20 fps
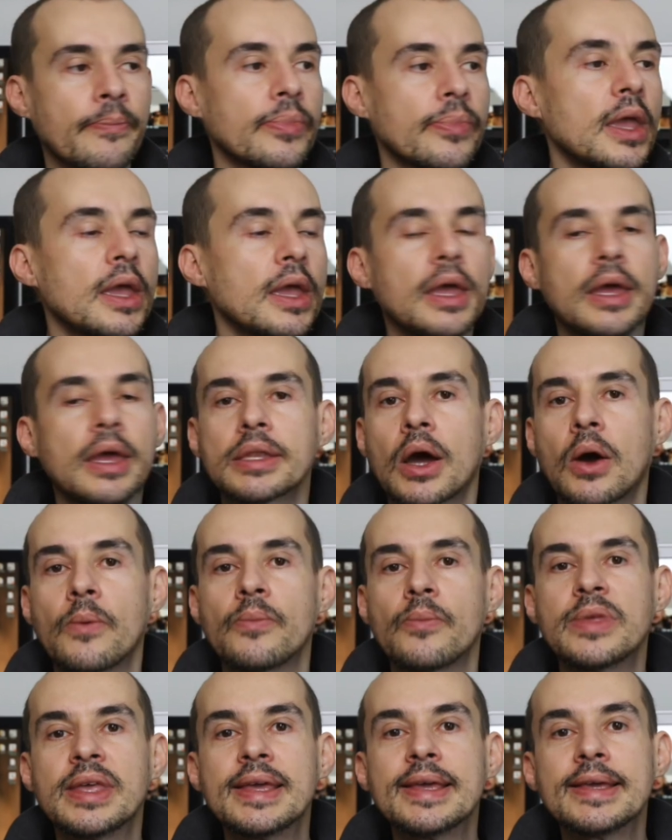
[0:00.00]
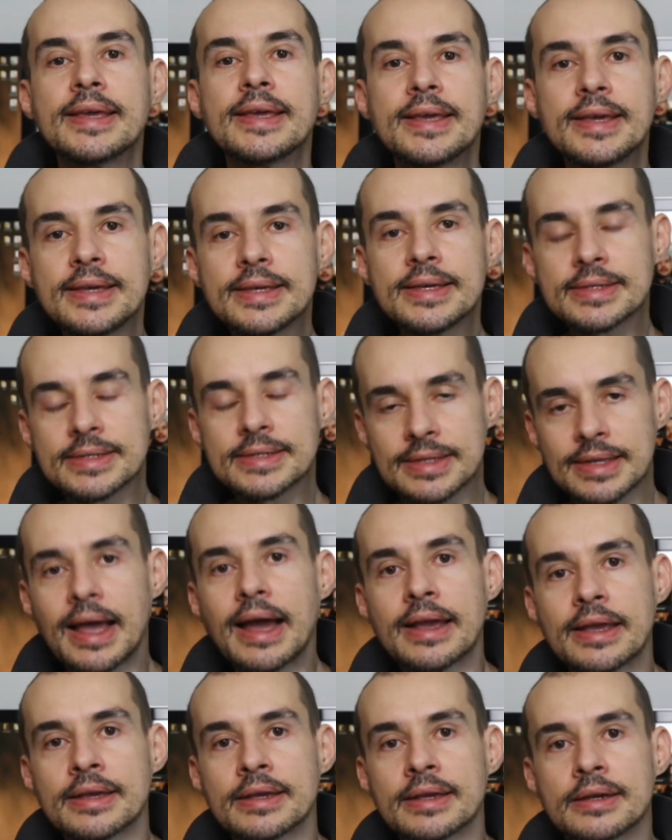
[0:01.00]
Now, he is
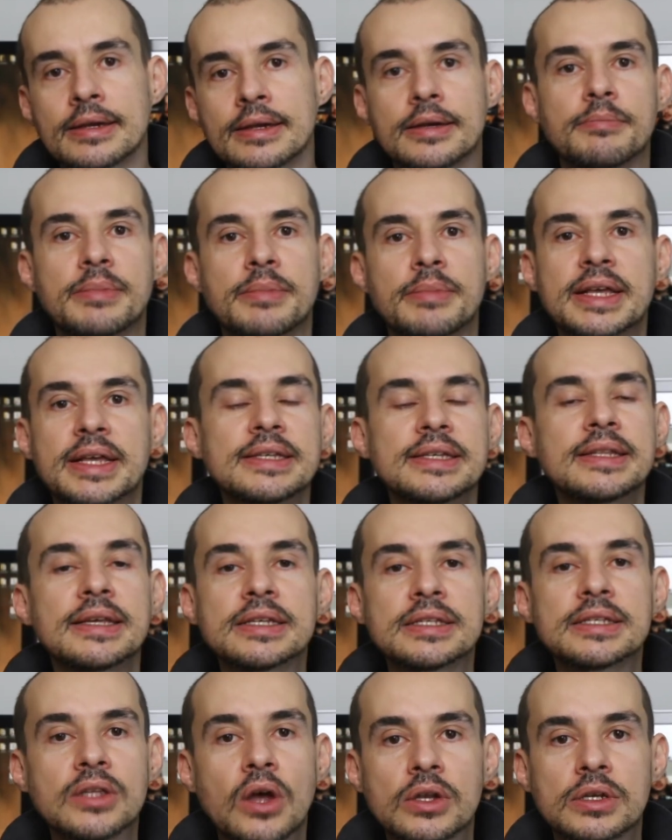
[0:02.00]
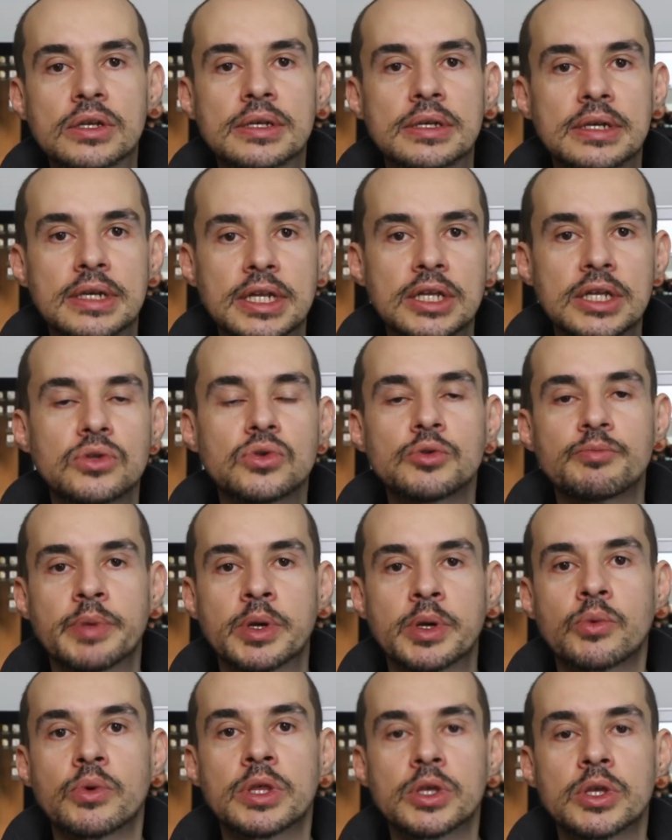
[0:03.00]
lying because he does not need to speak with
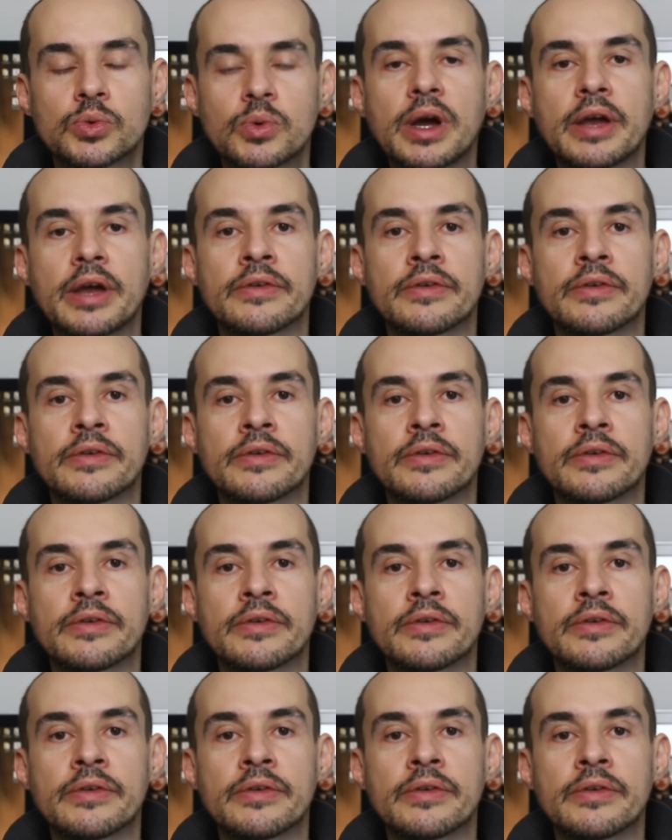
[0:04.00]
his wife.